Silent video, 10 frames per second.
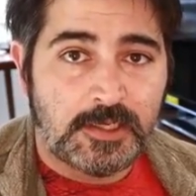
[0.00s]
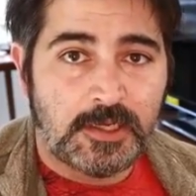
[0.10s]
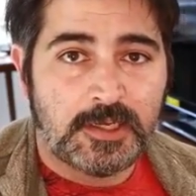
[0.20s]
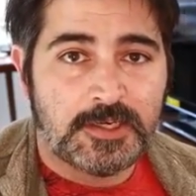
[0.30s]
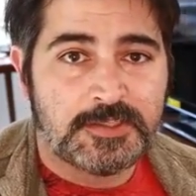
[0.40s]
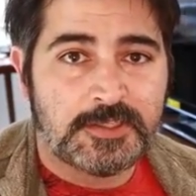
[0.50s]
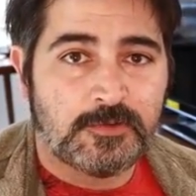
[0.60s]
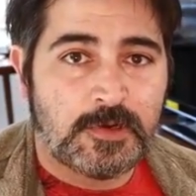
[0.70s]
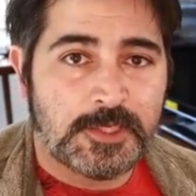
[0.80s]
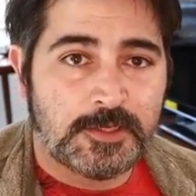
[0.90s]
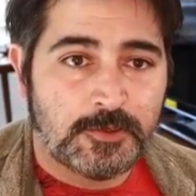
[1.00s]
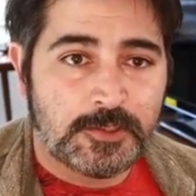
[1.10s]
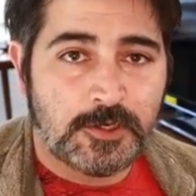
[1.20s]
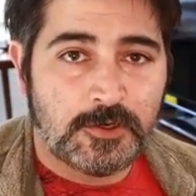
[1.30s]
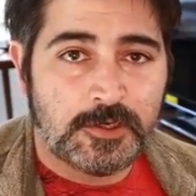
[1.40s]
as interrupts on your
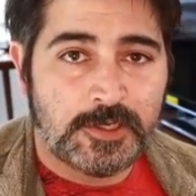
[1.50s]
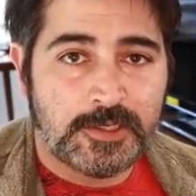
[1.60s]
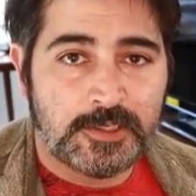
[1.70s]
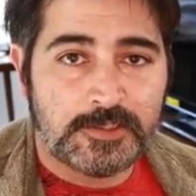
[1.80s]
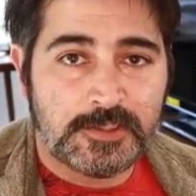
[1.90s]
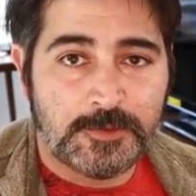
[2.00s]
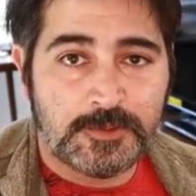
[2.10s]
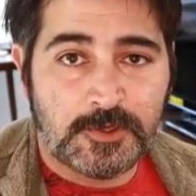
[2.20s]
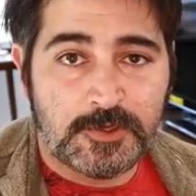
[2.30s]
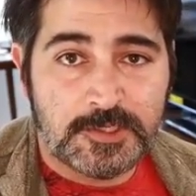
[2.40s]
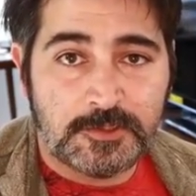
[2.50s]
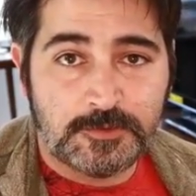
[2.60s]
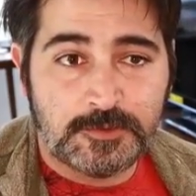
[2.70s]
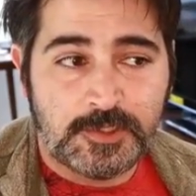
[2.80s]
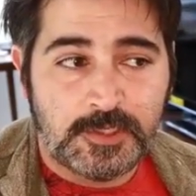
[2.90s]
turn, and some of those cards
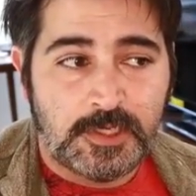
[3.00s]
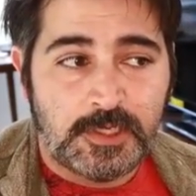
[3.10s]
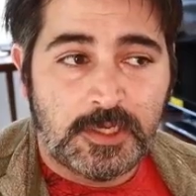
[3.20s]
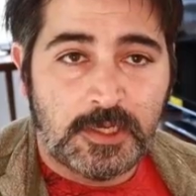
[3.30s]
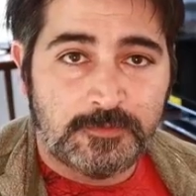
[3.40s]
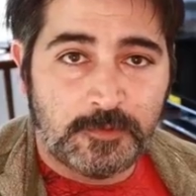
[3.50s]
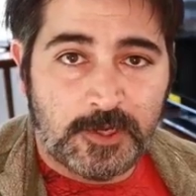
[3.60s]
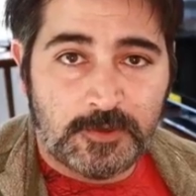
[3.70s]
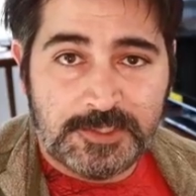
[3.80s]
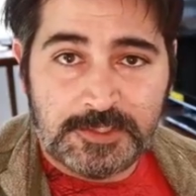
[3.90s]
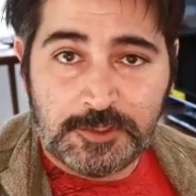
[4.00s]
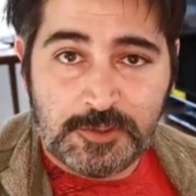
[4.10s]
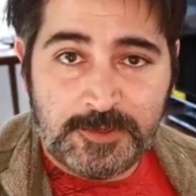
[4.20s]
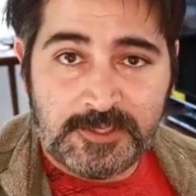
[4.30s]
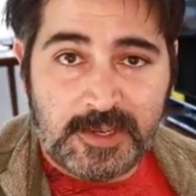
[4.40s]
include Flaunderies in the
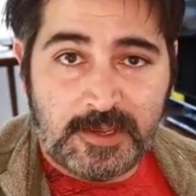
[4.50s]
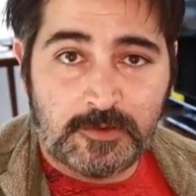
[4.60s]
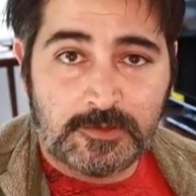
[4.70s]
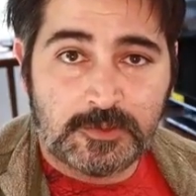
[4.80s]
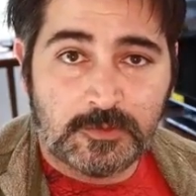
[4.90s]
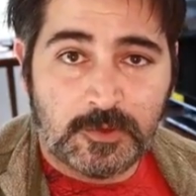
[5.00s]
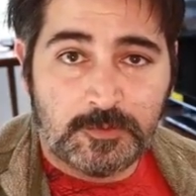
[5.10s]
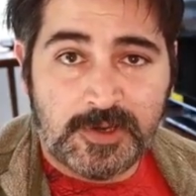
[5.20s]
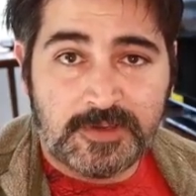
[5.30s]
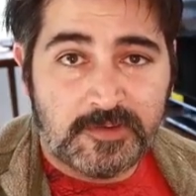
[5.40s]
Dreaming Town, or Prank Kids